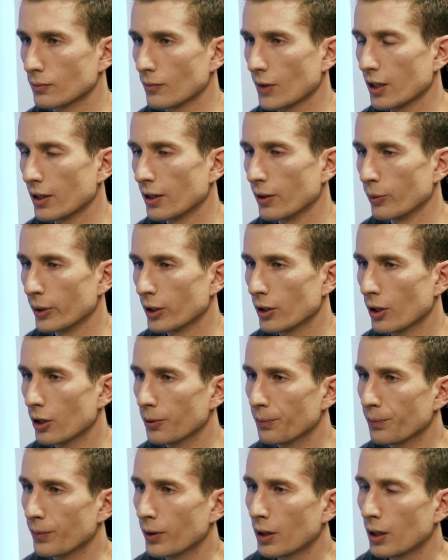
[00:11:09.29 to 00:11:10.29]
There we
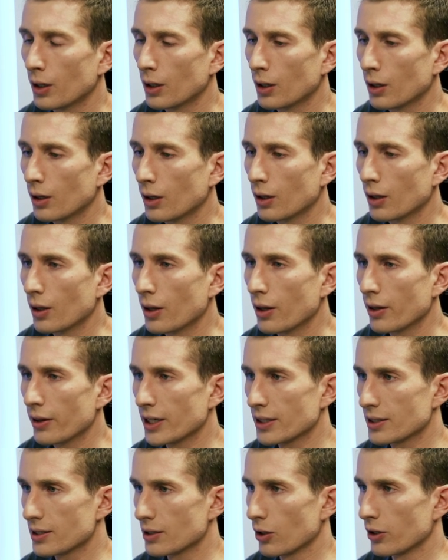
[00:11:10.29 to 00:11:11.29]
go.
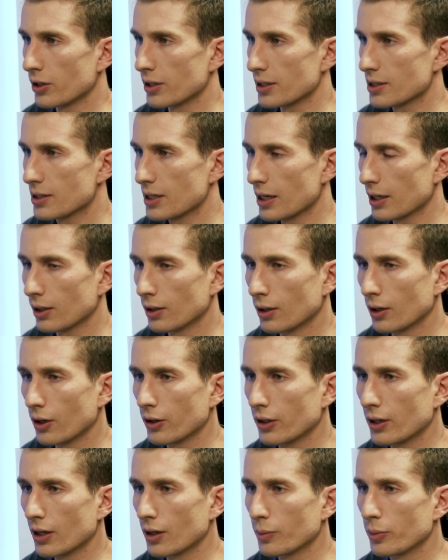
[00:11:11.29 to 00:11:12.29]
That's it on its second
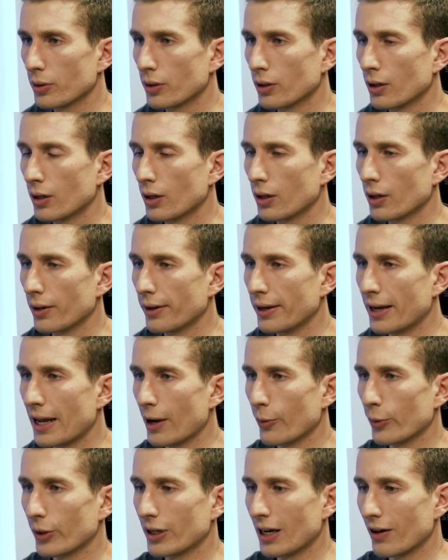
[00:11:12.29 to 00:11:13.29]
load up.
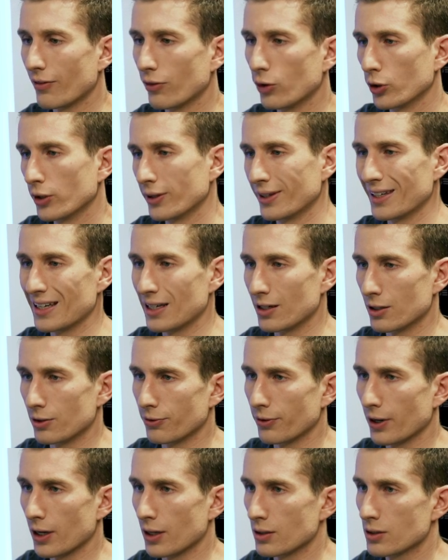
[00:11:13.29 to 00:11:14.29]
Now we can have a look at the
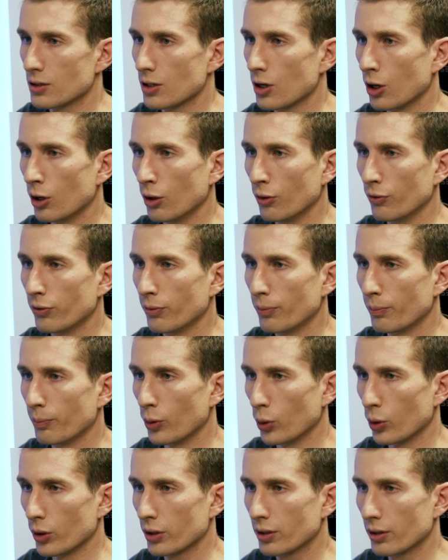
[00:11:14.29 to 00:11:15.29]
interface of
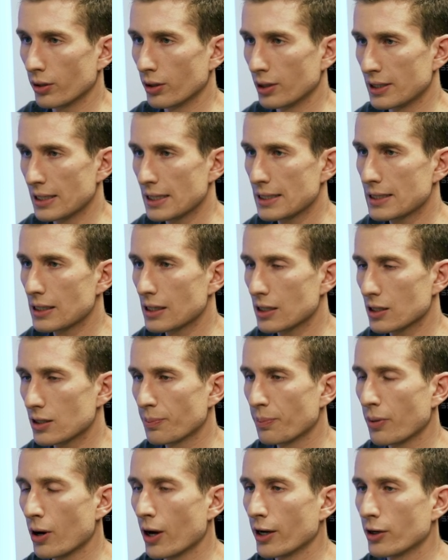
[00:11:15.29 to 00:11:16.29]
BoRT, the
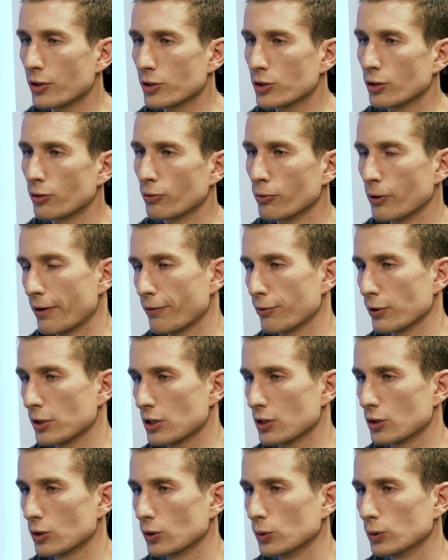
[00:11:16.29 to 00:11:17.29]
DCS Bios
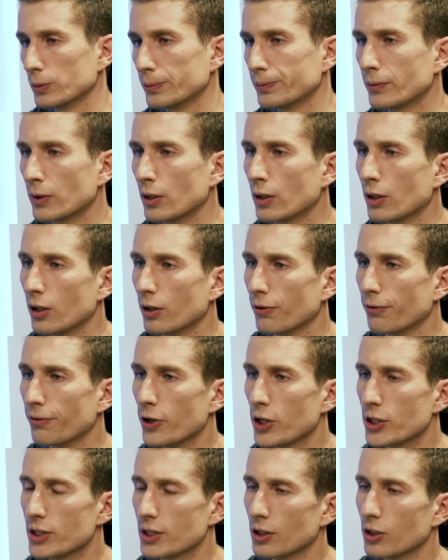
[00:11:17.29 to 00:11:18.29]
reference tool. The
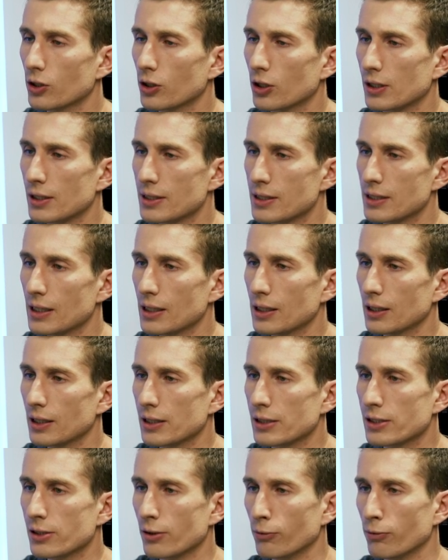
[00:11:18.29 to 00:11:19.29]
first thing you're going to see
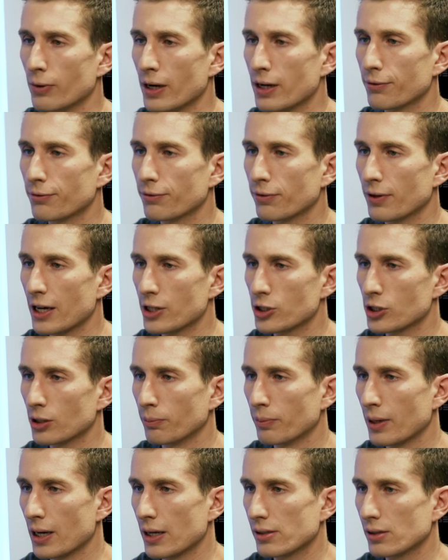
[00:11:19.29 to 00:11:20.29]
is a red
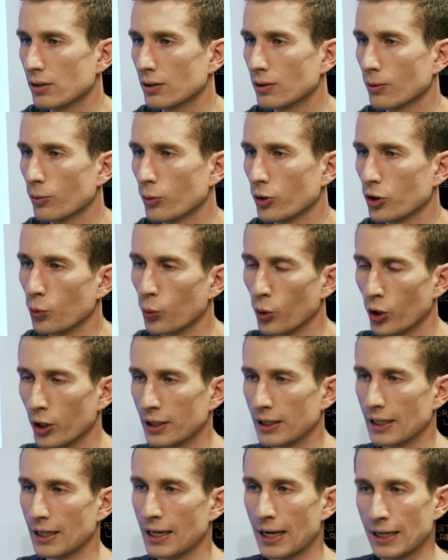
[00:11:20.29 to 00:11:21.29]
flashing button with the
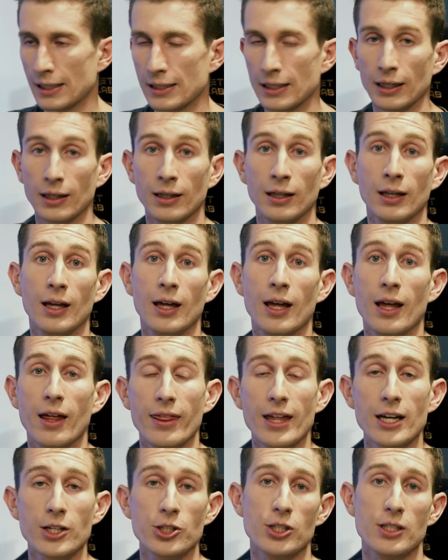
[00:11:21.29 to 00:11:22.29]
word connecting.
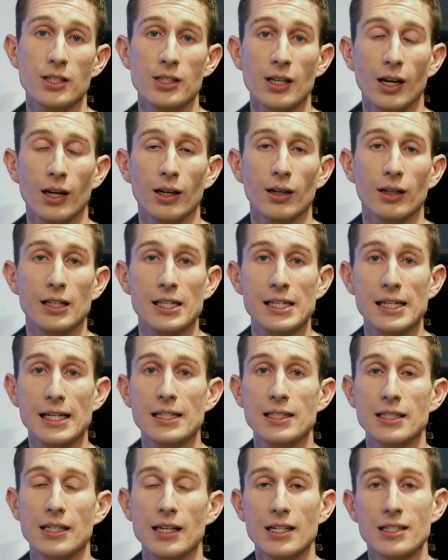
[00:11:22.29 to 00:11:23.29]
That's just saying
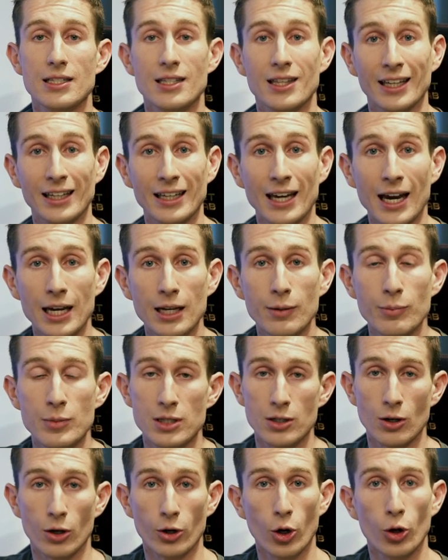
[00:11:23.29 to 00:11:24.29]
DCS, the game,
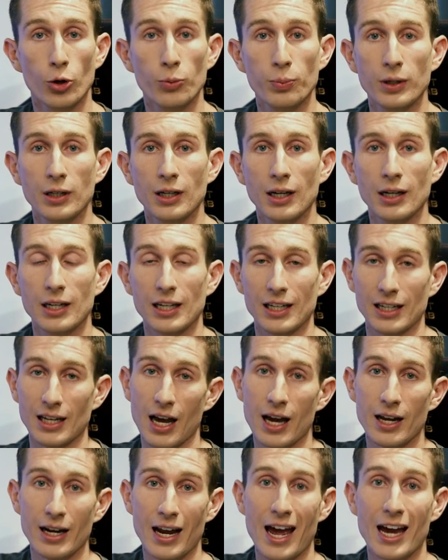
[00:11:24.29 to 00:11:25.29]
is not open yet. It
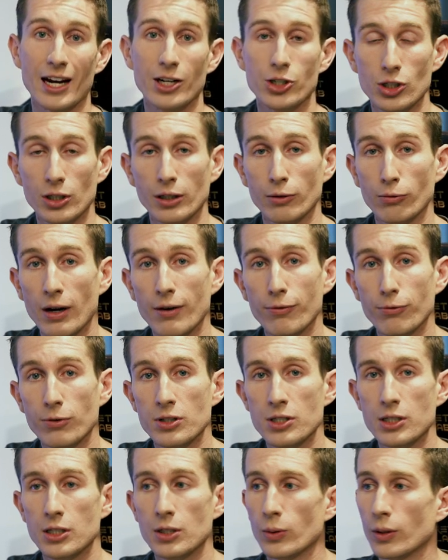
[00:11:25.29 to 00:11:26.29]
can't actually
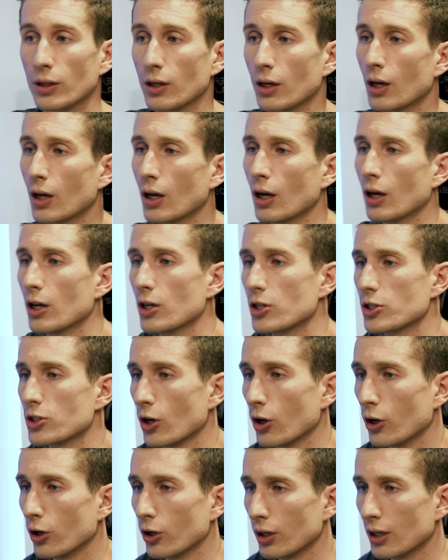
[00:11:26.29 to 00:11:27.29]
reference to it.
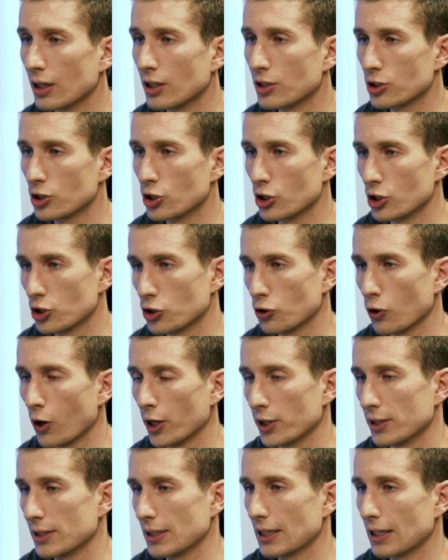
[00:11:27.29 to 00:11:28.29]
So it's just
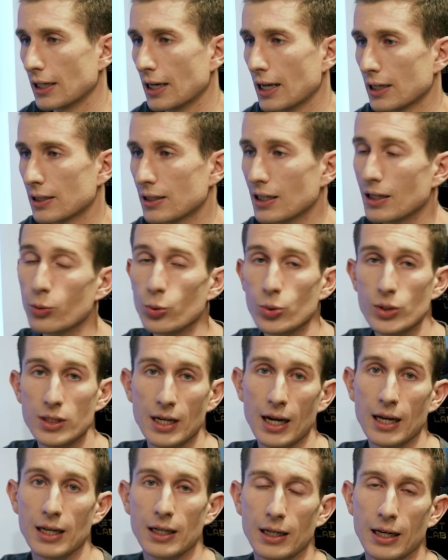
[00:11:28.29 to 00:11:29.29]
trying to connect. It will
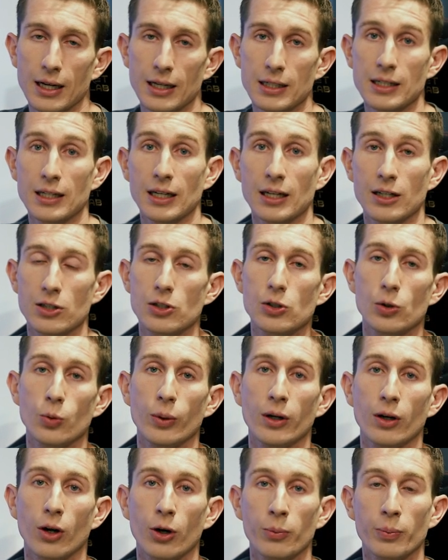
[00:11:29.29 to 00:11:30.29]
stay connecting until
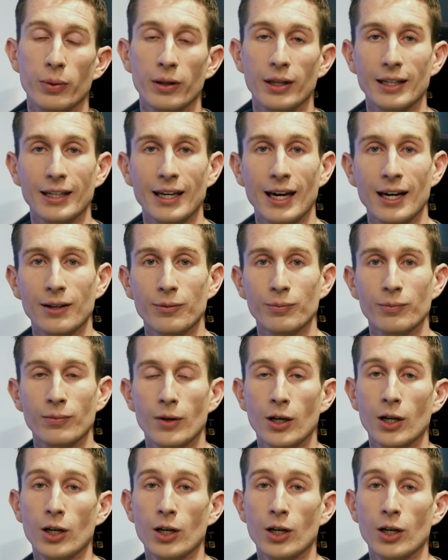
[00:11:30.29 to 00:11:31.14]
we open the game.